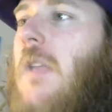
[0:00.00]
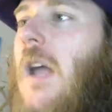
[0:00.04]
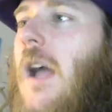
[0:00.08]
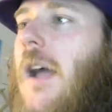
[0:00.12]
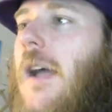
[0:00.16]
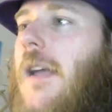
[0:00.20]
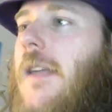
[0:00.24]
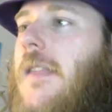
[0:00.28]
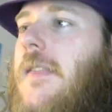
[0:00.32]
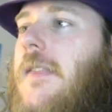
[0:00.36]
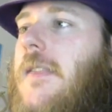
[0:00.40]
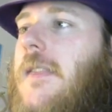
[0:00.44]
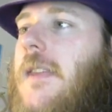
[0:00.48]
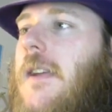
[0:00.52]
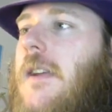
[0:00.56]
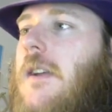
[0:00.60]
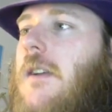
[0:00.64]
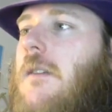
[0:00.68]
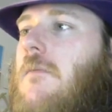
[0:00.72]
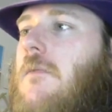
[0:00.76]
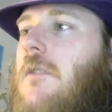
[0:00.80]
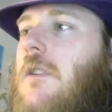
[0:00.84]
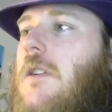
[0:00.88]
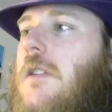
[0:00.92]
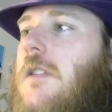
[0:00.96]
I think
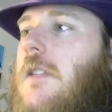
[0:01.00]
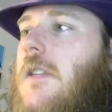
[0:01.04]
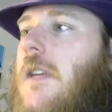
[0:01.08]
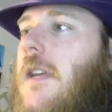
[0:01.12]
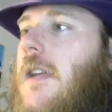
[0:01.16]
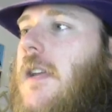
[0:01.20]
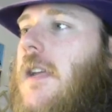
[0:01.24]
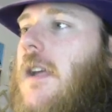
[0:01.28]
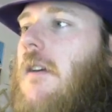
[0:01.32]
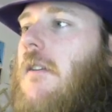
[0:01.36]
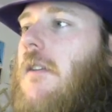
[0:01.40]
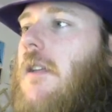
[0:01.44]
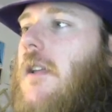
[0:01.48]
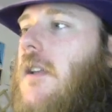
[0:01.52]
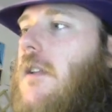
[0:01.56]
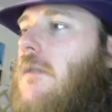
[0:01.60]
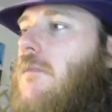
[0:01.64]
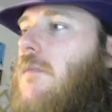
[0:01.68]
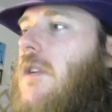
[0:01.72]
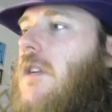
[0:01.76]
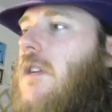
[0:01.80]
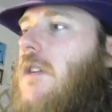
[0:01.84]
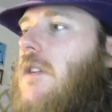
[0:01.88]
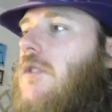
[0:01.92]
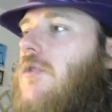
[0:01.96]
I'm going to take out
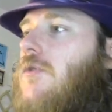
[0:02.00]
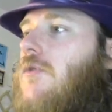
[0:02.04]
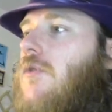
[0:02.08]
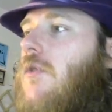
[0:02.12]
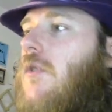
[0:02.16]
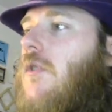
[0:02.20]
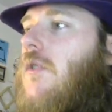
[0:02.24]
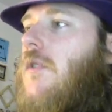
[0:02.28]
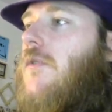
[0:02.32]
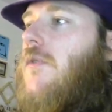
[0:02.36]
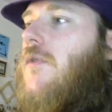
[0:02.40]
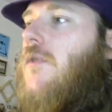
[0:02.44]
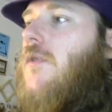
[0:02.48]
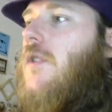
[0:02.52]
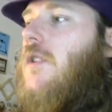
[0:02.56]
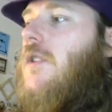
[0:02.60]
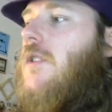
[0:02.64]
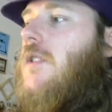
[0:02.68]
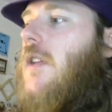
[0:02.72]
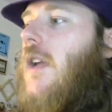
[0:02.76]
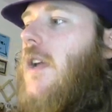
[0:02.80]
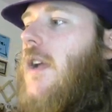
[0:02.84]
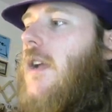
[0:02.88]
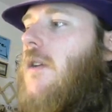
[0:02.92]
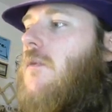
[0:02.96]
enemy controller for a
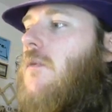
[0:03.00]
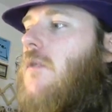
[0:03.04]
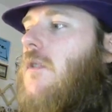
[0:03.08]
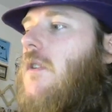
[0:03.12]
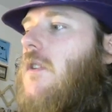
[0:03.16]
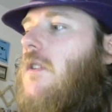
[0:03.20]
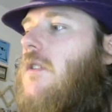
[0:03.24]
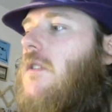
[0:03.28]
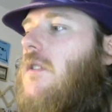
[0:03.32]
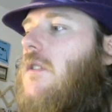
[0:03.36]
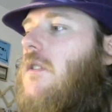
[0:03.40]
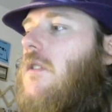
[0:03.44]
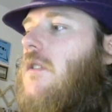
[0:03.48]
second one.